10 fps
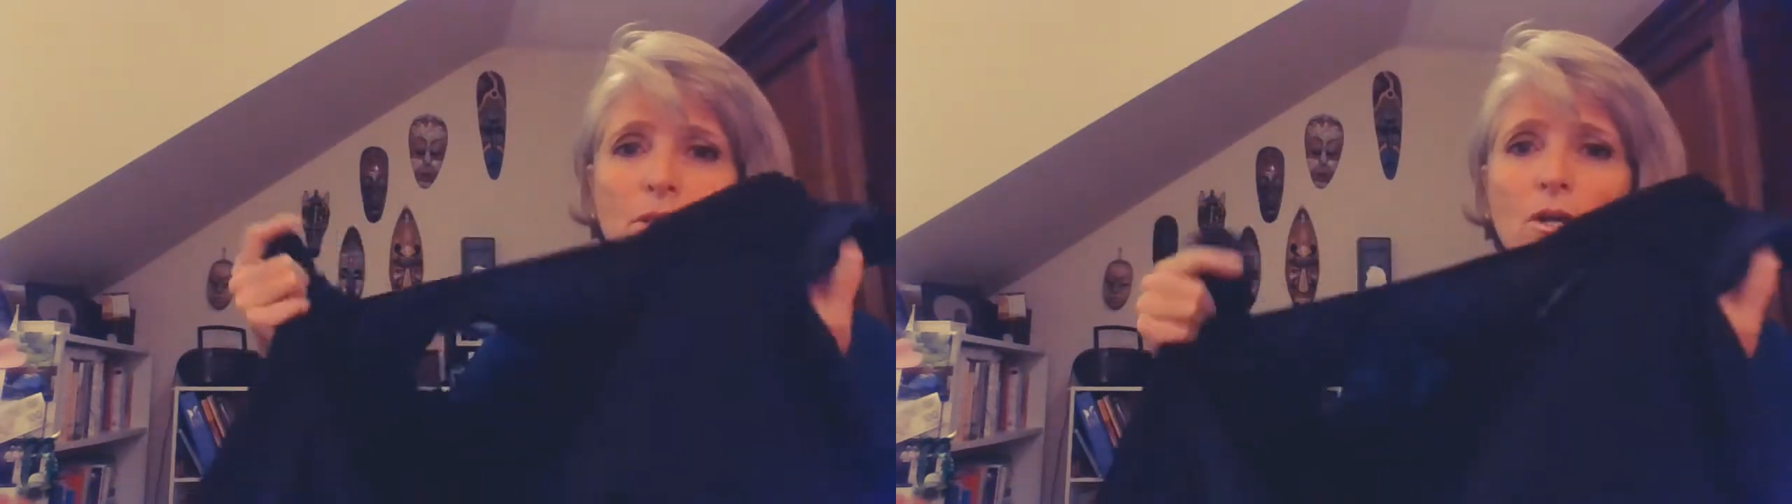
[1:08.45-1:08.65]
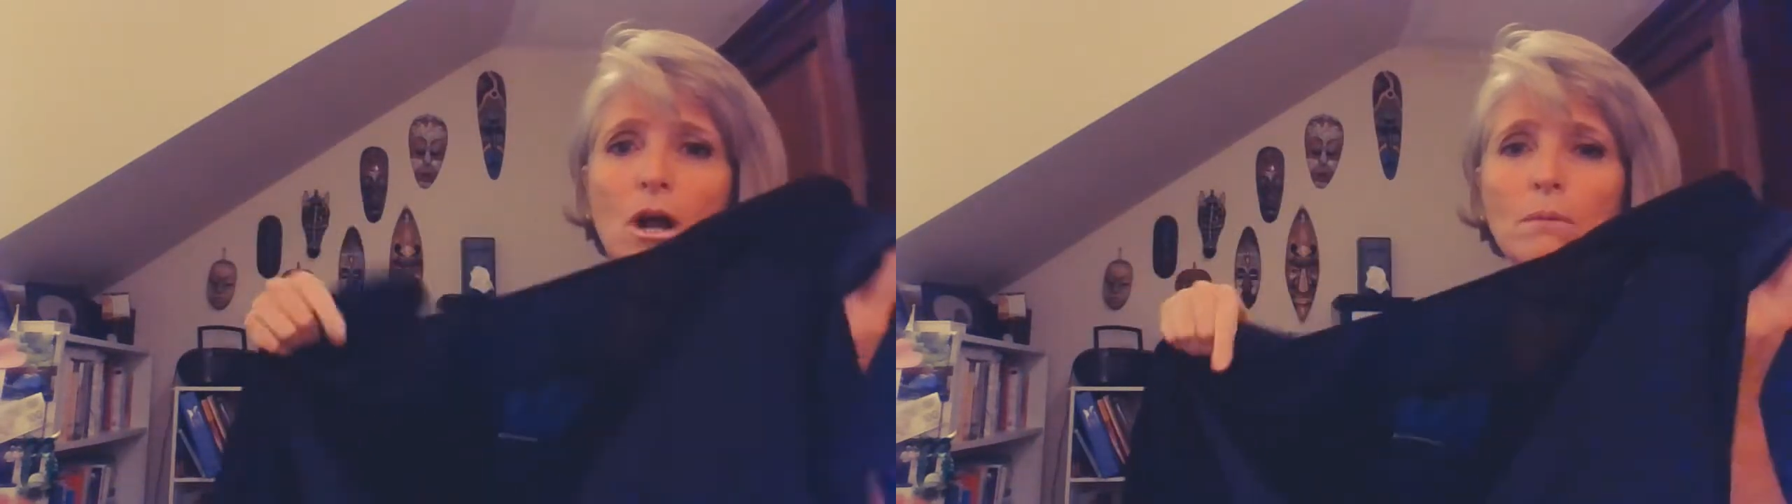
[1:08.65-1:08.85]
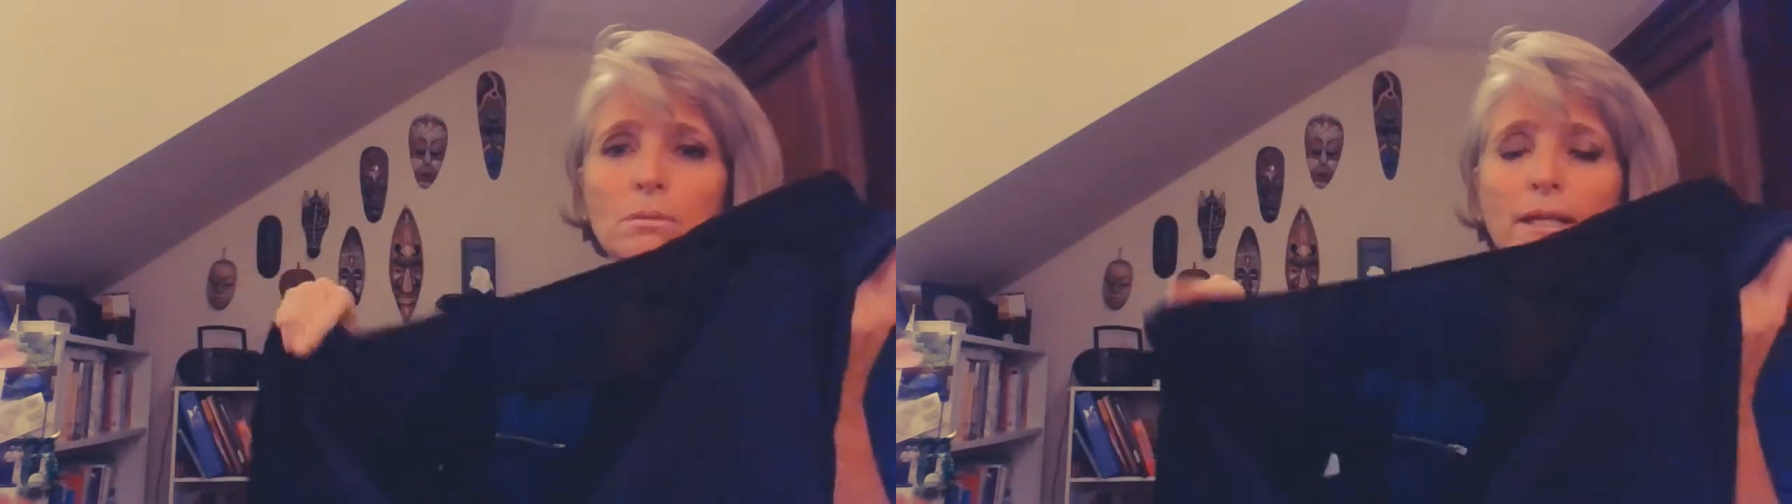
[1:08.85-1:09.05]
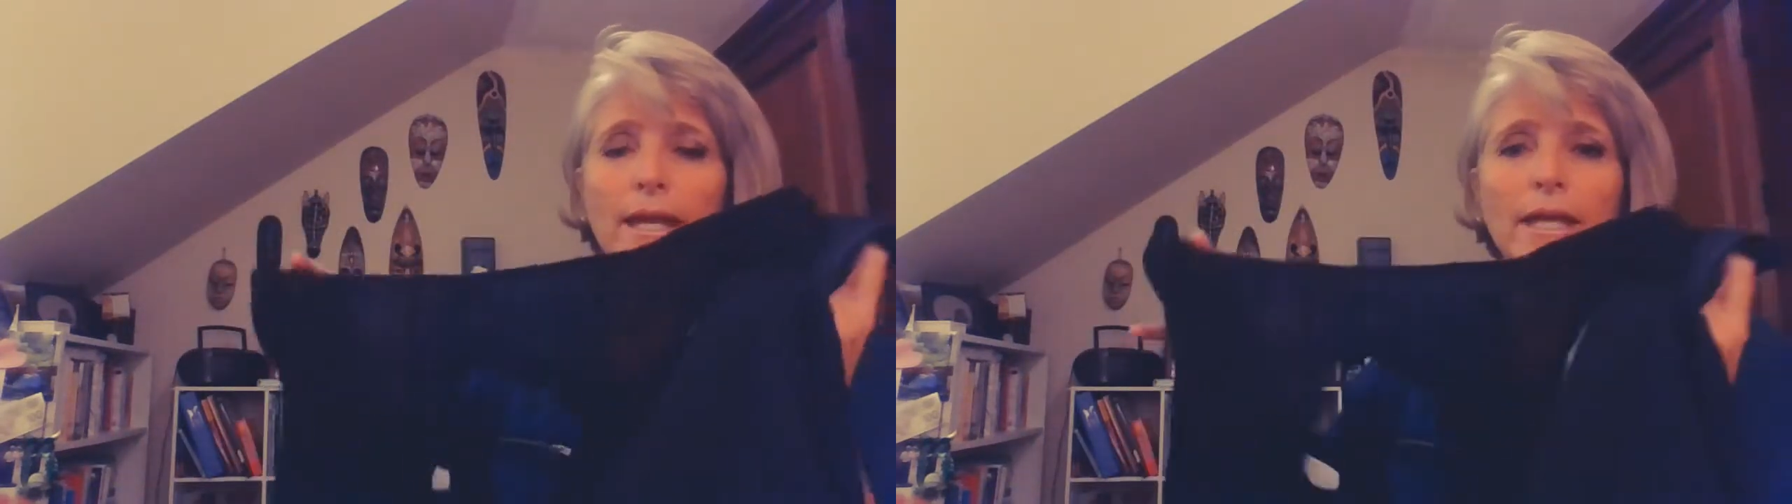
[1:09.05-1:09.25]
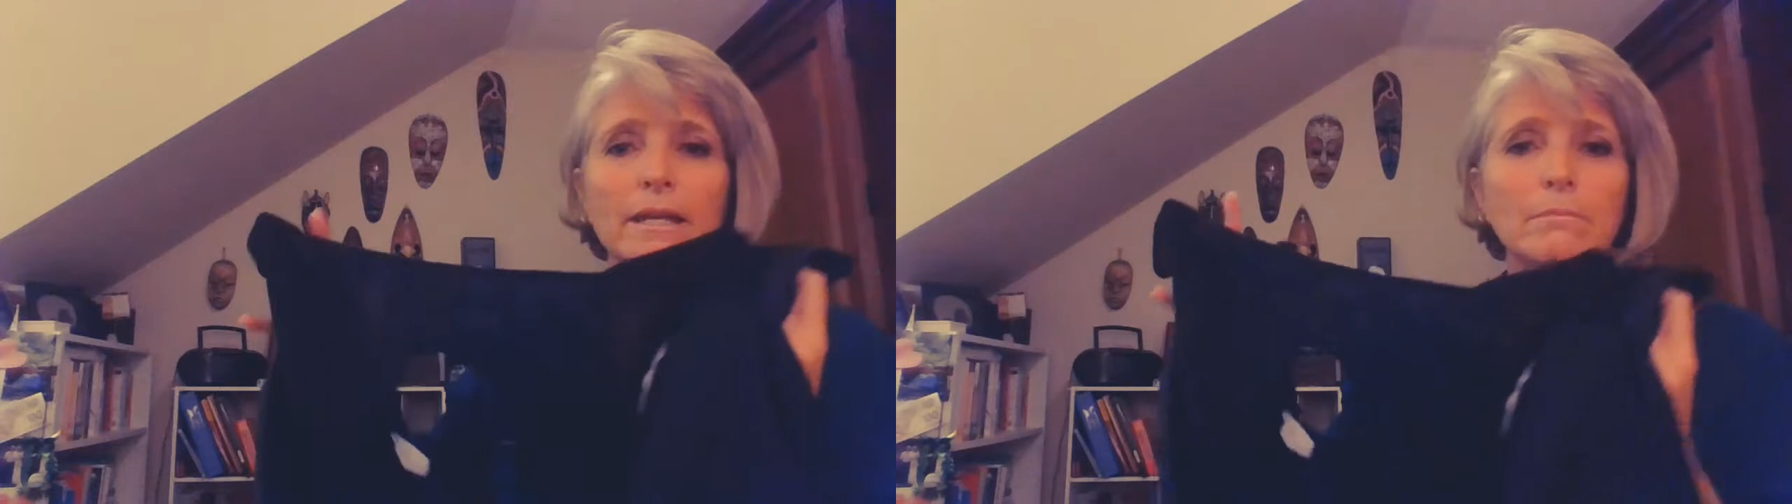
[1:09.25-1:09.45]
was
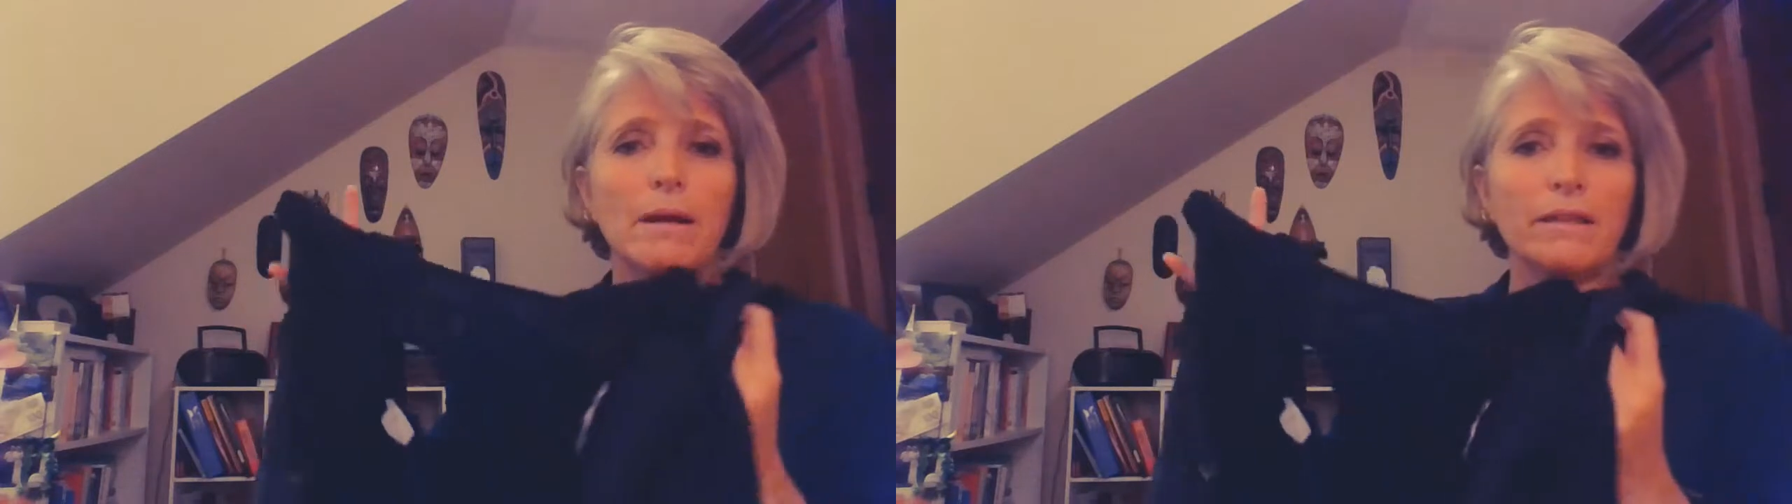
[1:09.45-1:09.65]
complicated